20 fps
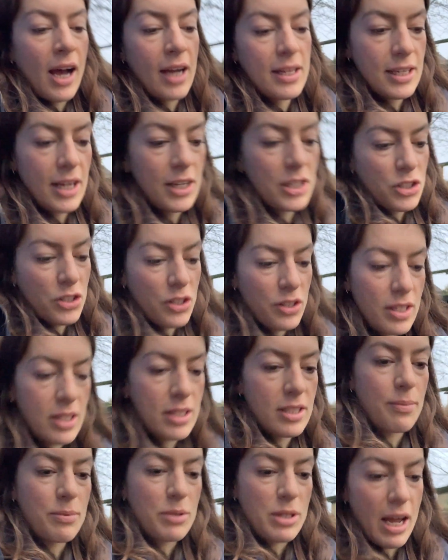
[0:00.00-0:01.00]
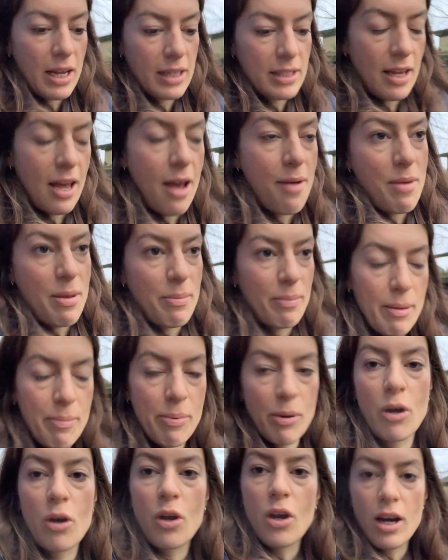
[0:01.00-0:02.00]
I touched on this subject in my
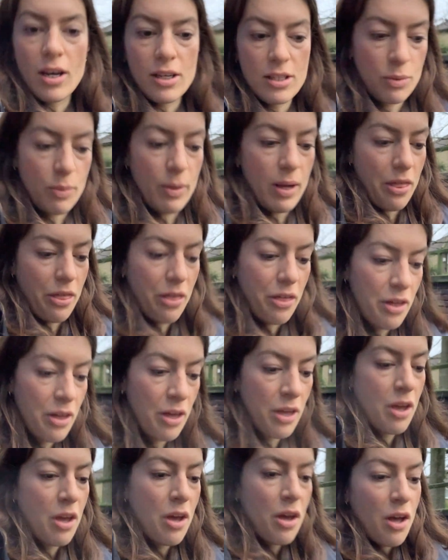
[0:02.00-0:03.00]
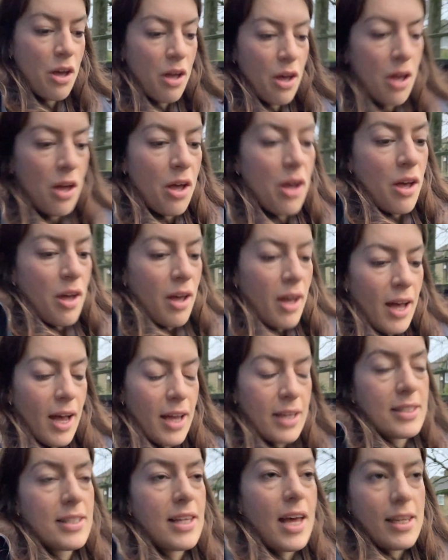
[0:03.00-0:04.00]
podcast with
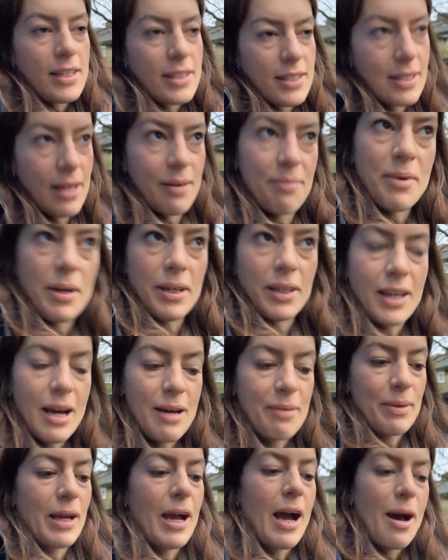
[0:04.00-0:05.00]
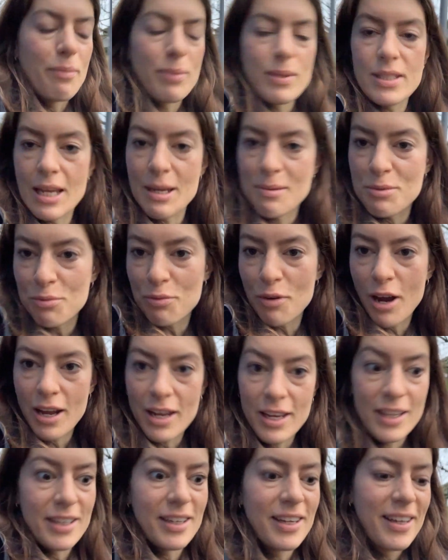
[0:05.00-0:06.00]
a certain someone coming up. His name's
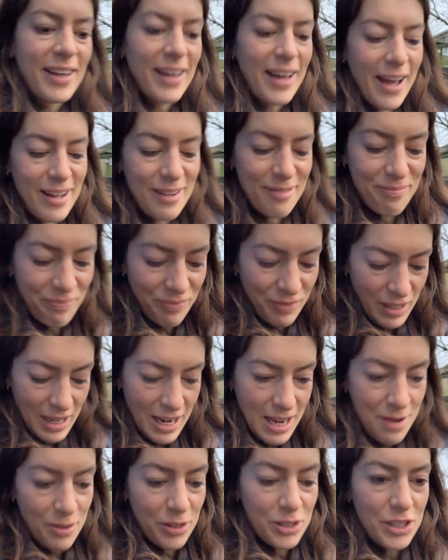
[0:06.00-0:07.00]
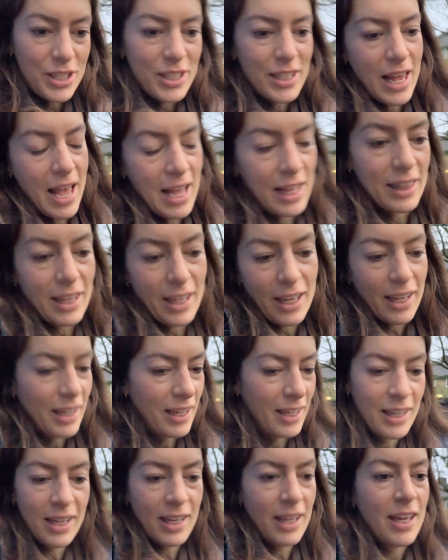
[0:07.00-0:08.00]
Ryan, and he was just saying that,
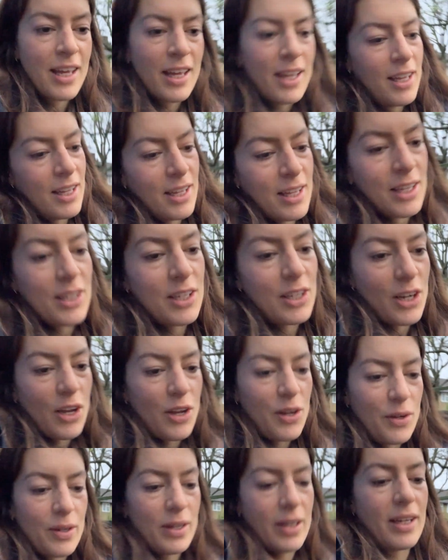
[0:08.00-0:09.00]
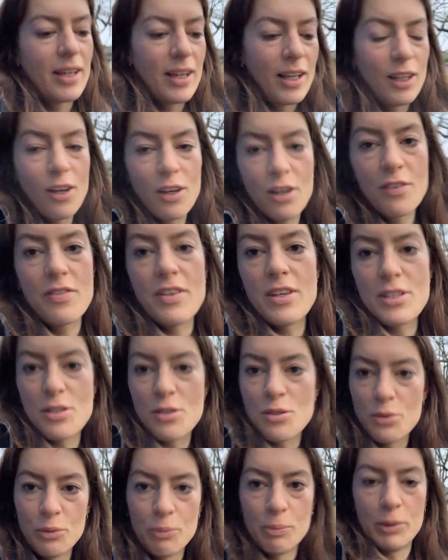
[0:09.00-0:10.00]
you know, a lot of this
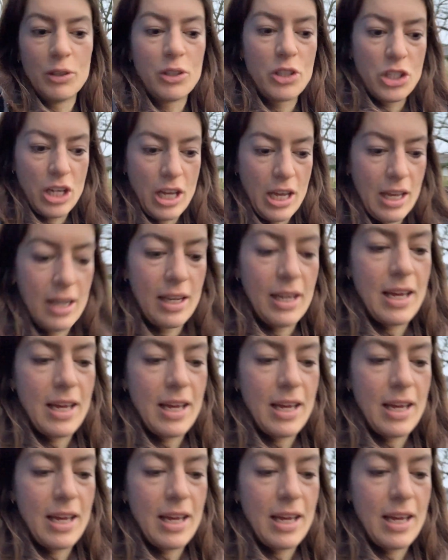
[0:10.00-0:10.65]
is all bullshit.